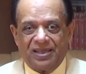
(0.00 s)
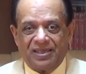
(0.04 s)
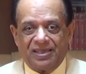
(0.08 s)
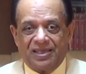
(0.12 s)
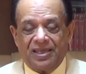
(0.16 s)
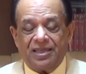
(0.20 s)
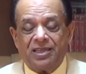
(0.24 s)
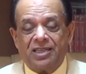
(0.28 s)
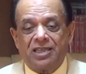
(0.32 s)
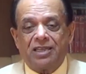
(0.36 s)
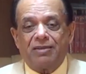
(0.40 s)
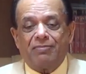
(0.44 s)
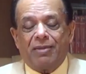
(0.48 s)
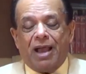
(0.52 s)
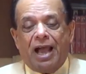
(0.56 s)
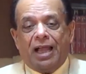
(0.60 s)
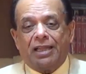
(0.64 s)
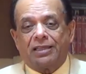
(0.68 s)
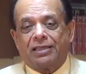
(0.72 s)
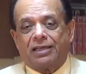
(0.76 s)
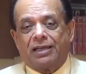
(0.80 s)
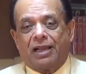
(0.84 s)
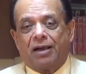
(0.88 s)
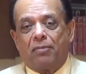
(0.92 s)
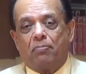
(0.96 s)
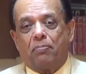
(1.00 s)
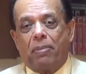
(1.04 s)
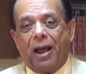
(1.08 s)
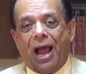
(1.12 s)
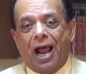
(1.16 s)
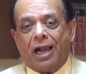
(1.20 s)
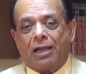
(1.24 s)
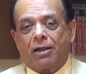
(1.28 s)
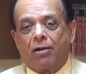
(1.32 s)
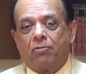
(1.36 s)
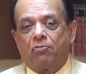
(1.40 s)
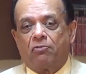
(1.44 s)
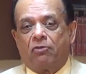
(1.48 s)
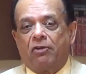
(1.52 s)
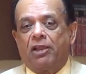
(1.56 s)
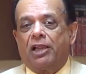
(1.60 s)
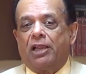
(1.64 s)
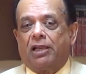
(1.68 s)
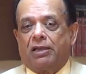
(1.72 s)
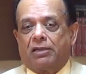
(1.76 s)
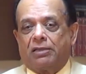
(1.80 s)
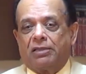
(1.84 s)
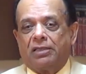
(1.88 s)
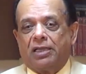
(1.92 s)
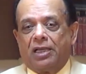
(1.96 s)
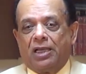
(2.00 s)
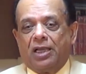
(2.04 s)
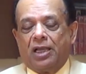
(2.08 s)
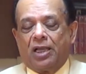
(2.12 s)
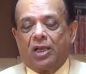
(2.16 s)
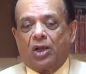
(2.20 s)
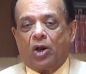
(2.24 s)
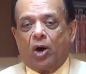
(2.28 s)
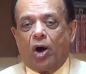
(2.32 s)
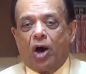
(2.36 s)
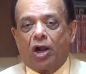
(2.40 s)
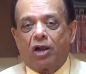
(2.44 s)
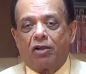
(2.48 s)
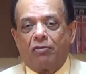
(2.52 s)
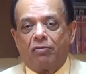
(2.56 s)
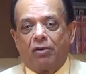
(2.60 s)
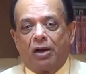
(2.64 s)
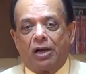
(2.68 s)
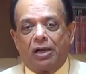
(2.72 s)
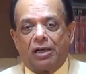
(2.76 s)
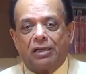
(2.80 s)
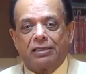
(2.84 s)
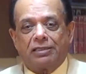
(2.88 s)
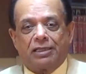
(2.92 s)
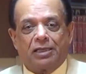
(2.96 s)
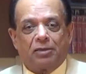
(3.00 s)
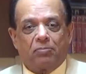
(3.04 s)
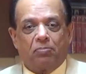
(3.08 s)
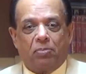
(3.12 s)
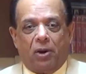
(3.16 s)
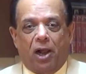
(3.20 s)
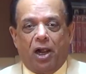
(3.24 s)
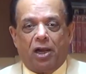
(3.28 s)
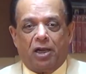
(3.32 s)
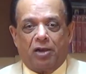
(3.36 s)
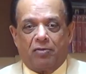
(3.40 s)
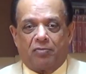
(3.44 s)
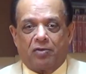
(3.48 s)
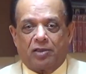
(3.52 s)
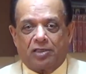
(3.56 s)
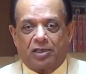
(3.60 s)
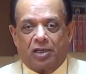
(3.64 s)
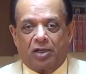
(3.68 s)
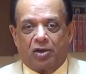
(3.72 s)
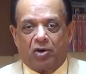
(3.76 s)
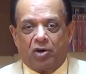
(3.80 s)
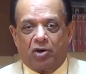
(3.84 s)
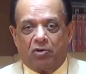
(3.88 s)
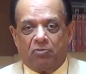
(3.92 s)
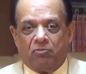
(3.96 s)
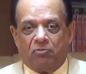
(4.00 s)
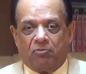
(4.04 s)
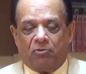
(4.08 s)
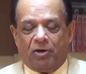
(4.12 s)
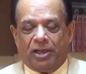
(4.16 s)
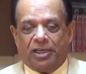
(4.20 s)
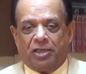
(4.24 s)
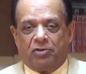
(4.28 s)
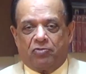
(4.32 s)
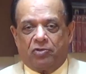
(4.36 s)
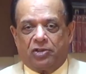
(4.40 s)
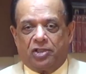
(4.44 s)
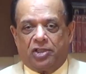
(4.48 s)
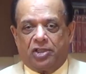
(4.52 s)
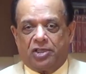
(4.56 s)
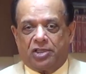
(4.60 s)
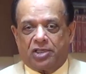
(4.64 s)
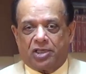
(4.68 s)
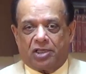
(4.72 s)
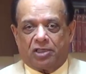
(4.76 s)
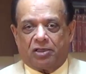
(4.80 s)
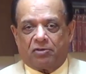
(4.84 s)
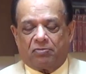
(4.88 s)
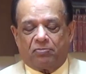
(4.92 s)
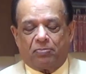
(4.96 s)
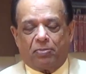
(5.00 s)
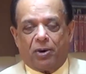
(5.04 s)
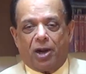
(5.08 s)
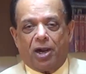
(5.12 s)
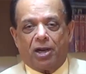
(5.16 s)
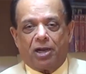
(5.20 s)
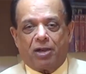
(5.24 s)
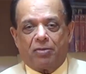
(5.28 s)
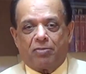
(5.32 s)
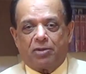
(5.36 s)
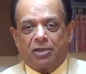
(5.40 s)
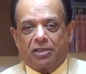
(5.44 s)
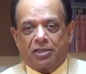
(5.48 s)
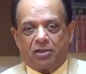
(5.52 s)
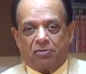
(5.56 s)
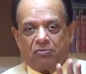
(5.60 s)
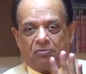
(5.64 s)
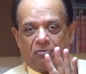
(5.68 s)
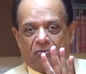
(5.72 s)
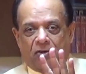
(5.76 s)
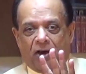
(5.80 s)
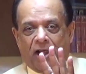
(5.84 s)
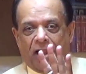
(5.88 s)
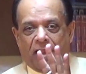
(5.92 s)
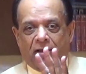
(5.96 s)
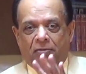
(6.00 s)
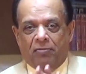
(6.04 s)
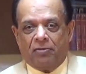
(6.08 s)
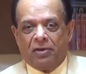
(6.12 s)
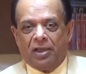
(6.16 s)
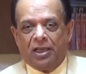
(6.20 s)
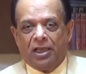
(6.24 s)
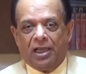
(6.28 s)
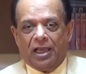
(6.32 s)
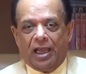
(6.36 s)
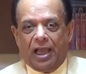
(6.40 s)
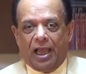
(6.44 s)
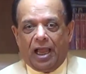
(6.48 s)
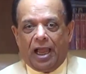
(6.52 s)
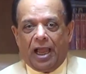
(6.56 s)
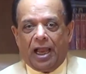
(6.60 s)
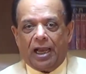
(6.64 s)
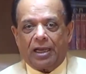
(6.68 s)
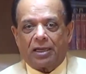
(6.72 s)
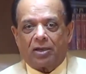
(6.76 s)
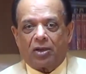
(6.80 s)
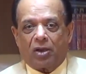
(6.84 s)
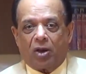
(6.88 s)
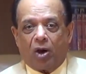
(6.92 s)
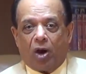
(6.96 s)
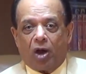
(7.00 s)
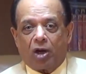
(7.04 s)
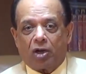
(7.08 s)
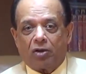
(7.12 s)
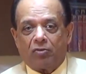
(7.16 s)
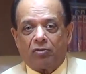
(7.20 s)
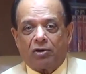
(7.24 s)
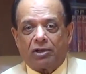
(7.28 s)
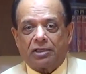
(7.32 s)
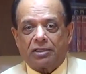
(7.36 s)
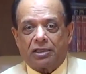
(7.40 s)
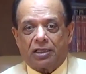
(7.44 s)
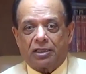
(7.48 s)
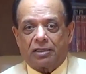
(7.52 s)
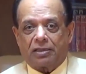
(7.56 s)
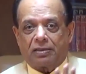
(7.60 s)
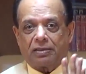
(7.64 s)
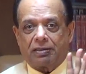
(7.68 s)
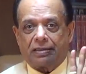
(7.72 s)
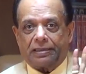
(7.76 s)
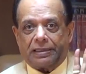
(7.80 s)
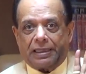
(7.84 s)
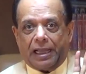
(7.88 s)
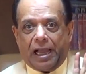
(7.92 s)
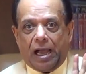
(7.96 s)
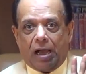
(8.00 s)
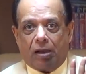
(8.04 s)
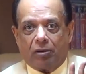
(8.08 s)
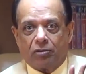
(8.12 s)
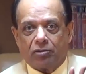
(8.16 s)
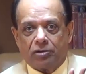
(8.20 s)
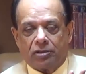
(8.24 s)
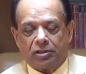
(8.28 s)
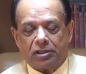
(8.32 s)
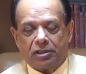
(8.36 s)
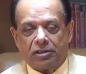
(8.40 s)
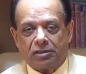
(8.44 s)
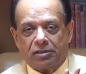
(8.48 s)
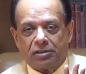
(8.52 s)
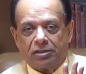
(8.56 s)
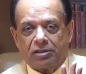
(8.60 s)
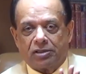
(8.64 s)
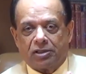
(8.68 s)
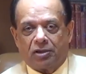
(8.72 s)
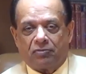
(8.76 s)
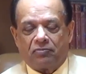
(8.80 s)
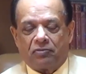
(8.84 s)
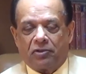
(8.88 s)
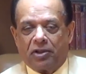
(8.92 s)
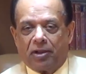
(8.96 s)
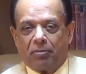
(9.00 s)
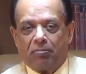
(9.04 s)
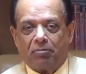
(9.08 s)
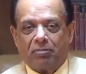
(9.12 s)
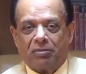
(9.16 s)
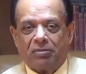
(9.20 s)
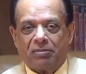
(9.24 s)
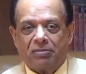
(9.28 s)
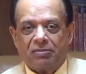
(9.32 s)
Just imagine a battlefield. Kauravas and Pandavas are going to fight with each other. Pandavas are 5 and Kauravas are thousands of them.